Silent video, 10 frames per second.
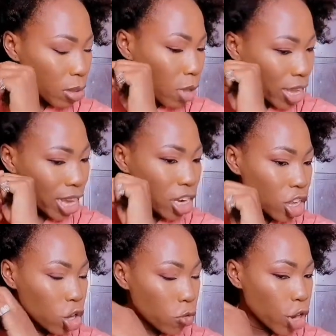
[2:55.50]
I'm not getting
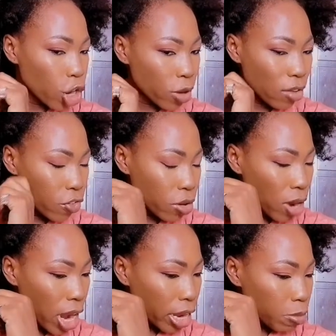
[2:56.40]
the choreography
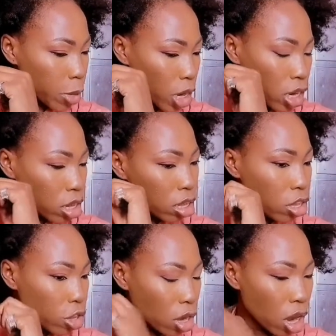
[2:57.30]
right. But
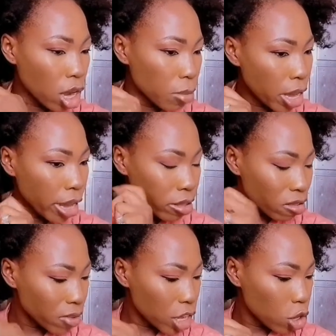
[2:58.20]
you can't
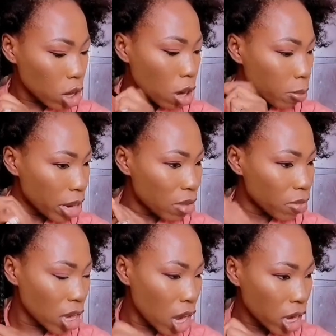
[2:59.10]
hate me, you can't
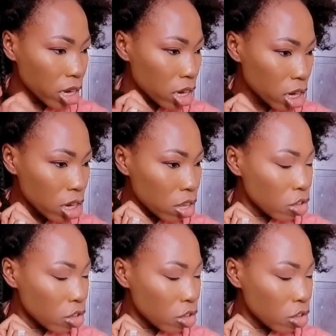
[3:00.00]
blame me either.